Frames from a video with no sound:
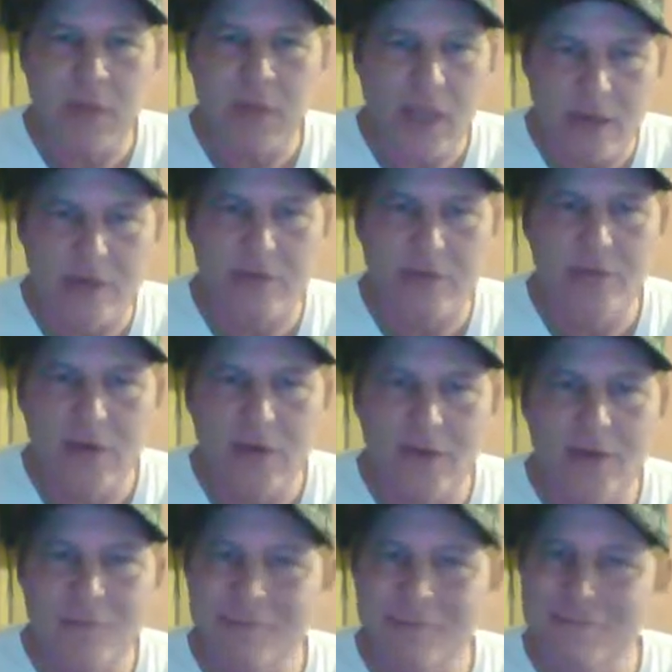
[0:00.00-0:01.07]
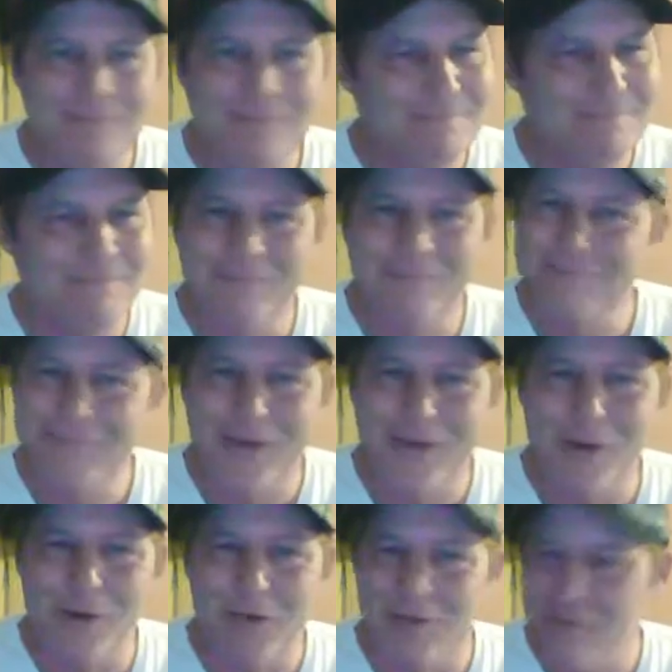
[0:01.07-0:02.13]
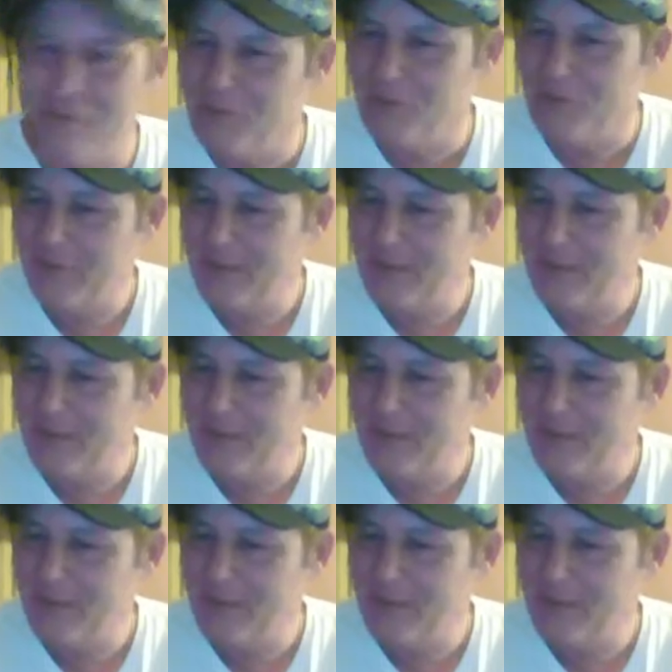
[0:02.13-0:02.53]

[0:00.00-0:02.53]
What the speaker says: plaintiff. Unbelievable.